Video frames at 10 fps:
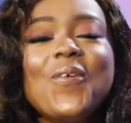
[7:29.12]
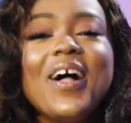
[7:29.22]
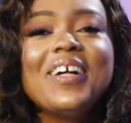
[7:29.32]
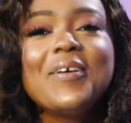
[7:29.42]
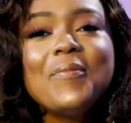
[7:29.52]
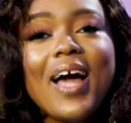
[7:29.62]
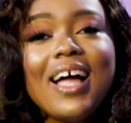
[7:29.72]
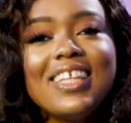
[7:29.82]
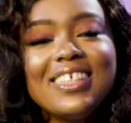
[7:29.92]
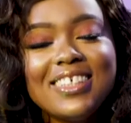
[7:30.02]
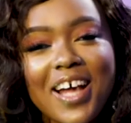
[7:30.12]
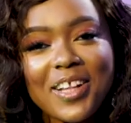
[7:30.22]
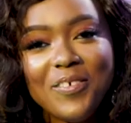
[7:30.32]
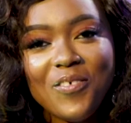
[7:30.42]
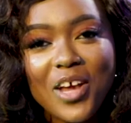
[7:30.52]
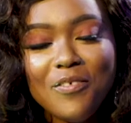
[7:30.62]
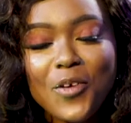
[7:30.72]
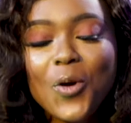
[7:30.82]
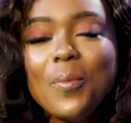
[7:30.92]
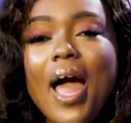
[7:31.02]
Welcome back. This is Catholic Faith
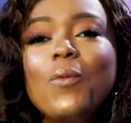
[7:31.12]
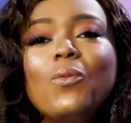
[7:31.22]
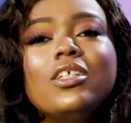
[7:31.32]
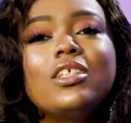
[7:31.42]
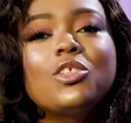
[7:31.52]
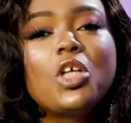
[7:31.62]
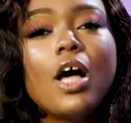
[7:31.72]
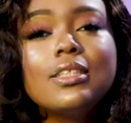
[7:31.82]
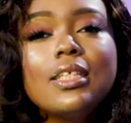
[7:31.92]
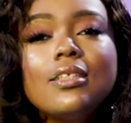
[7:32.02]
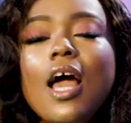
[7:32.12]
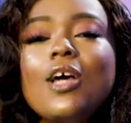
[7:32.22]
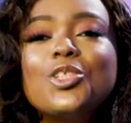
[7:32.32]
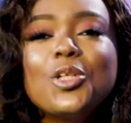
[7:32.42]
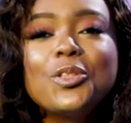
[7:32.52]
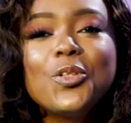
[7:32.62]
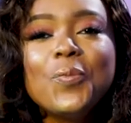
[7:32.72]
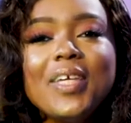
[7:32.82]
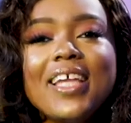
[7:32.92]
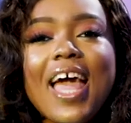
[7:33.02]
Forum, and we're discussing social
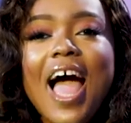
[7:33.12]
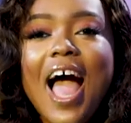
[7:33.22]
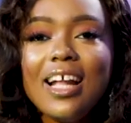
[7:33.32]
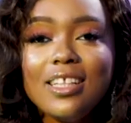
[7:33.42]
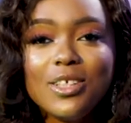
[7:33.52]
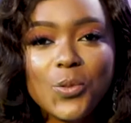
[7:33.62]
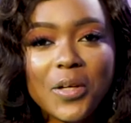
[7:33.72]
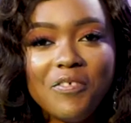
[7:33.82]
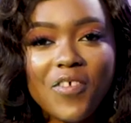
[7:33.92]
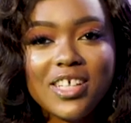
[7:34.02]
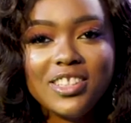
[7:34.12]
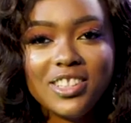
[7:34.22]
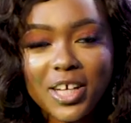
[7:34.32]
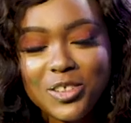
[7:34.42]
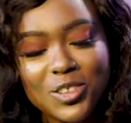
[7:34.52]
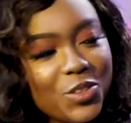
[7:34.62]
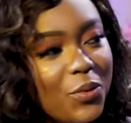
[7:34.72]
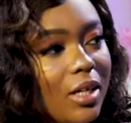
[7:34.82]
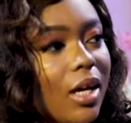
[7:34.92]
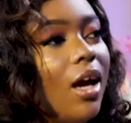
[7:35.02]
media and the 21st
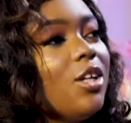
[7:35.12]
century.